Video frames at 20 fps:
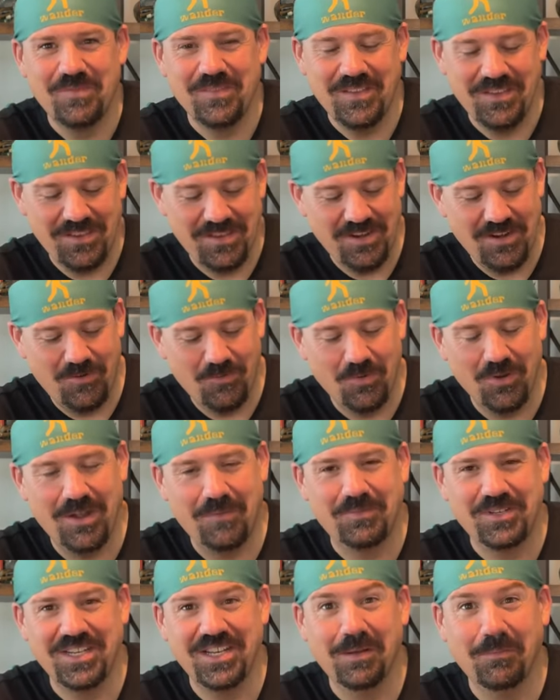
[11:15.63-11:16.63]
you know, we're
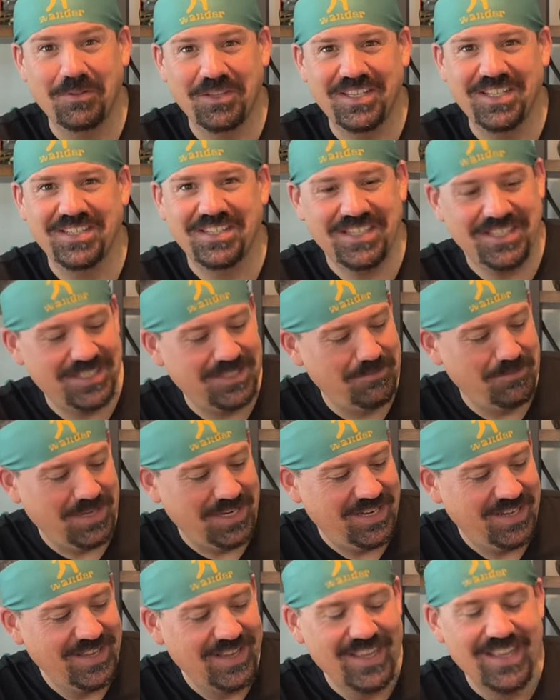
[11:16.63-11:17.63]
up to double digits.
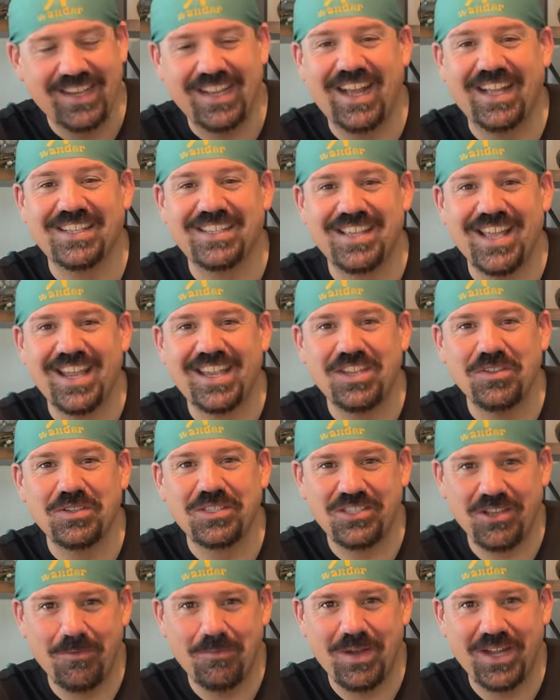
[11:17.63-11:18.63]
But guys, thank you
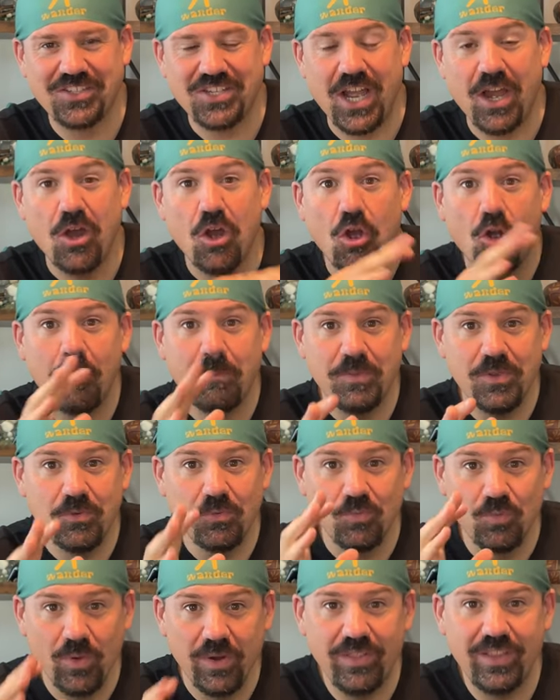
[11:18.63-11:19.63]
so much. I hope you
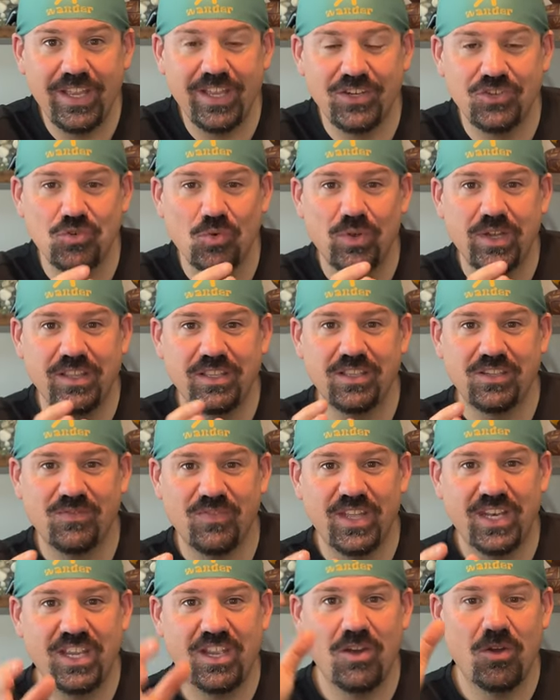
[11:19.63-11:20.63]
really enjoyed this
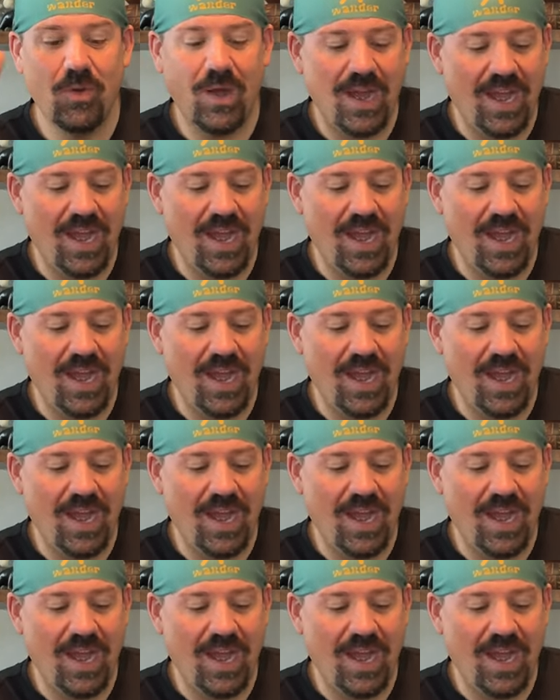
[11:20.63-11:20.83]
video.